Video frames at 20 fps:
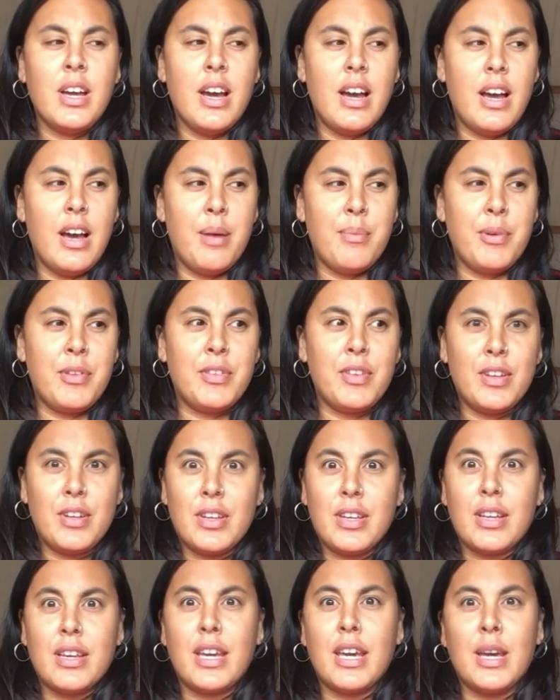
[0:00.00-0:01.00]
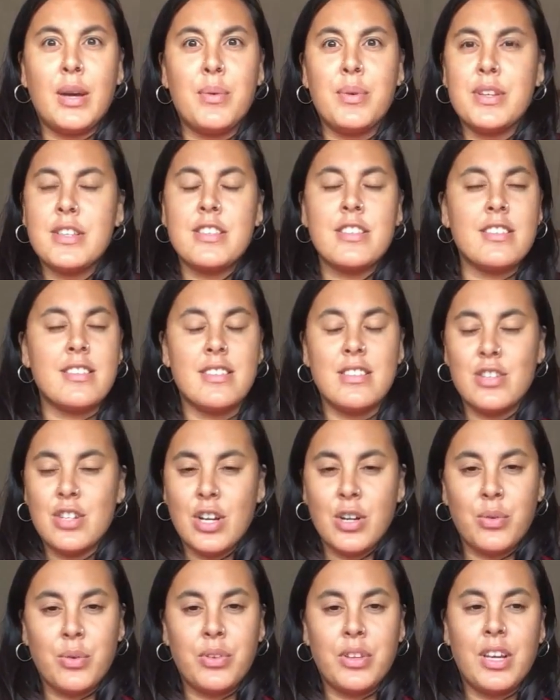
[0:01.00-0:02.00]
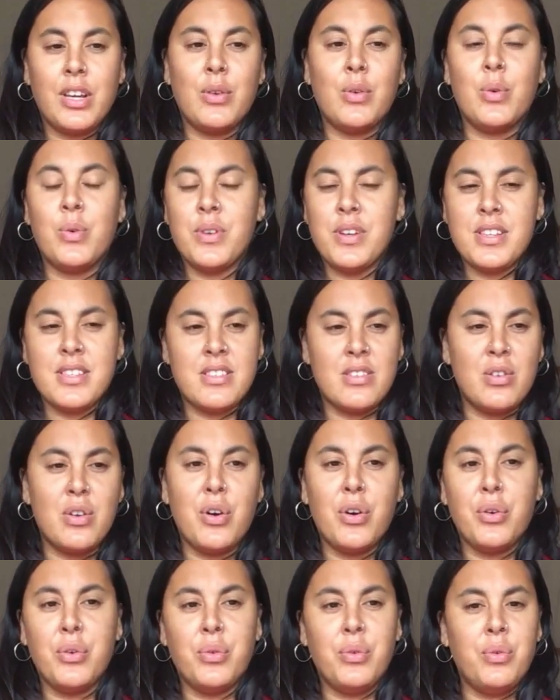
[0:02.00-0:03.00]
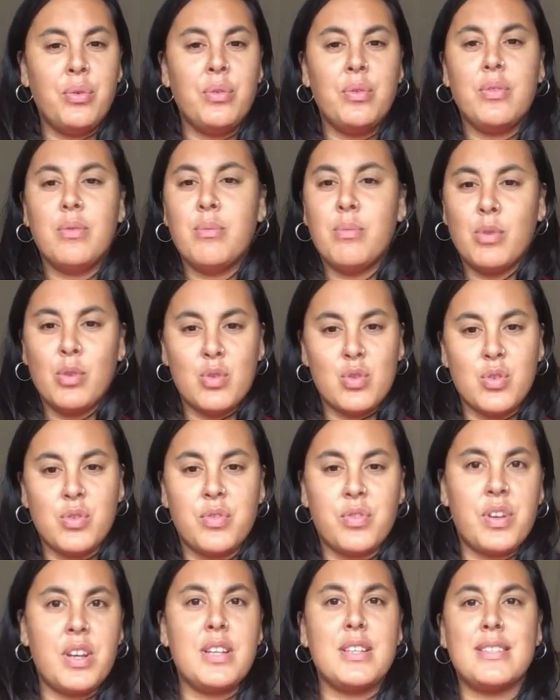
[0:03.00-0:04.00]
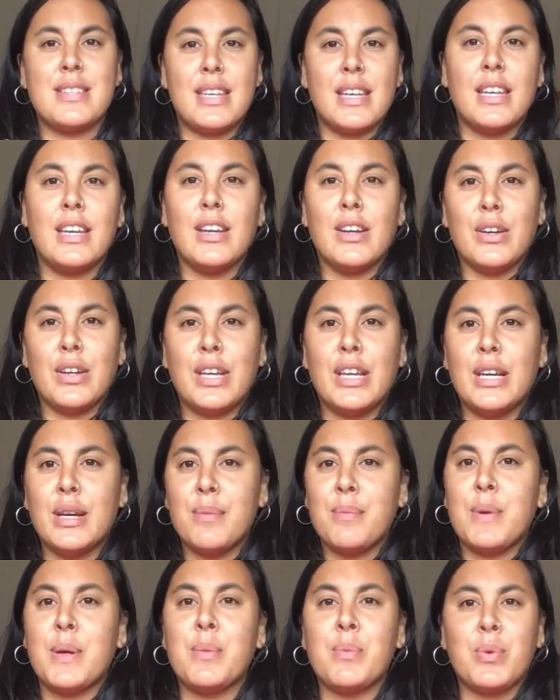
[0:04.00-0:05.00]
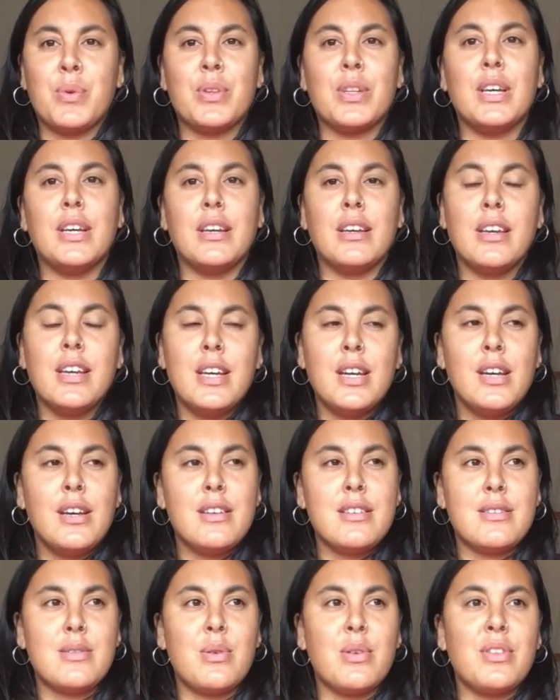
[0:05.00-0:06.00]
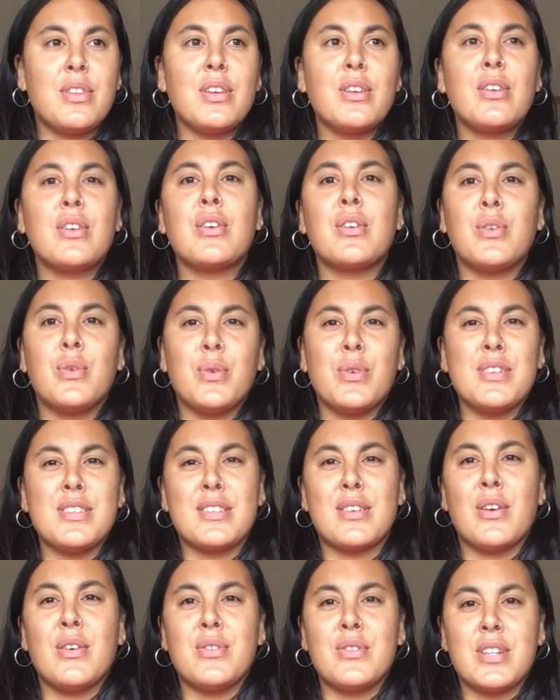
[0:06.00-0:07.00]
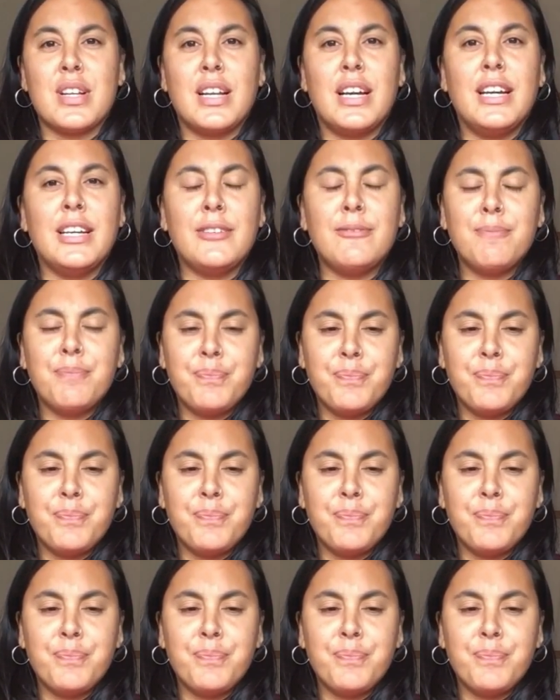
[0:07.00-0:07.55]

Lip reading: I think Kiwis just in general, they always know mutual friends here, people there. So I think you can always go to like